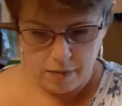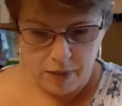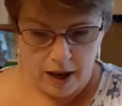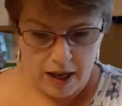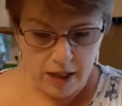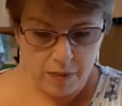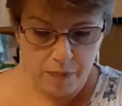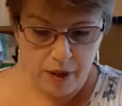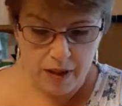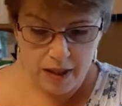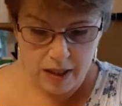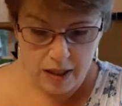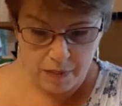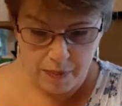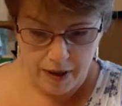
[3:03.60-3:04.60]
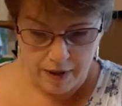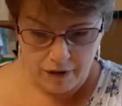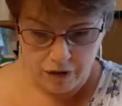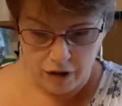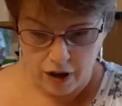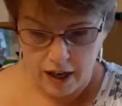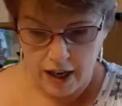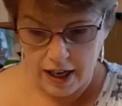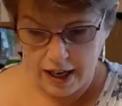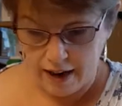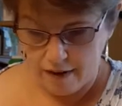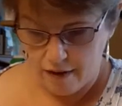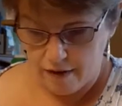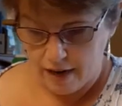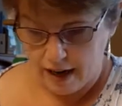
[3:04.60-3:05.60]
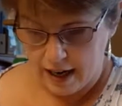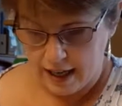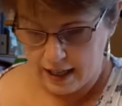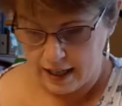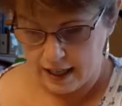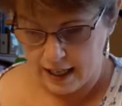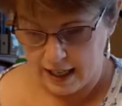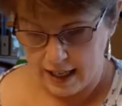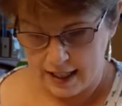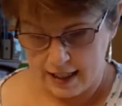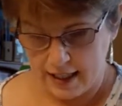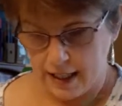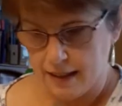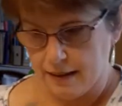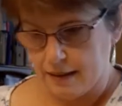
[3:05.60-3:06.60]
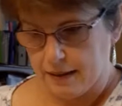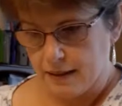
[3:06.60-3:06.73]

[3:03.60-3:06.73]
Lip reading: I suppose it's a bit of trial and error really today, isn't it?